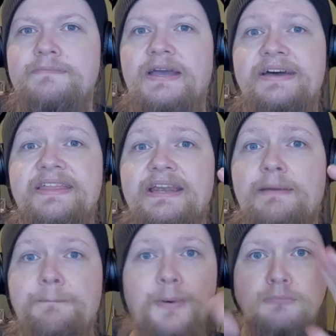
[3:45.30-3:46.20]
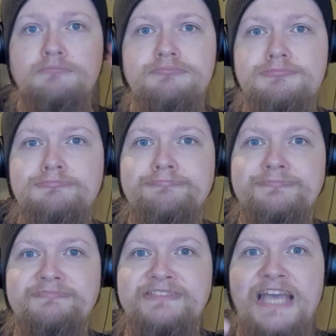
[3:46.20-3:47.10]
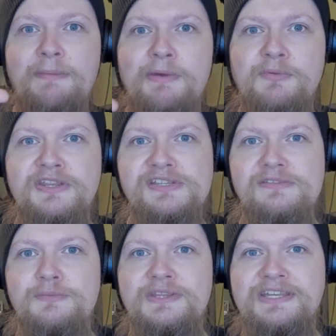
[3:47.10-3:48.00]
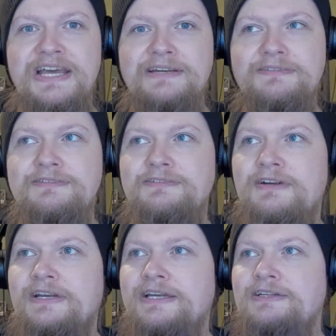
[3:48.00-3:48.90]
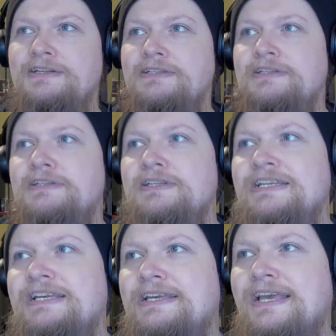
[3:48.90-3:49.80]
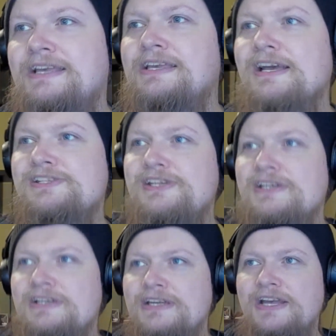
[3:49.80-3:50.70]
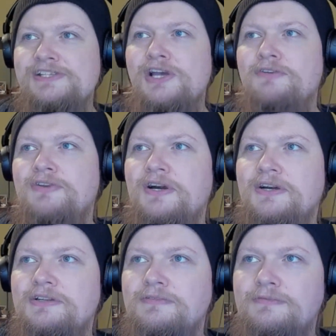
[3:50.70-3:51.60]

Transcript: And then I boom came in with the Dan. Okay, catch it off guard.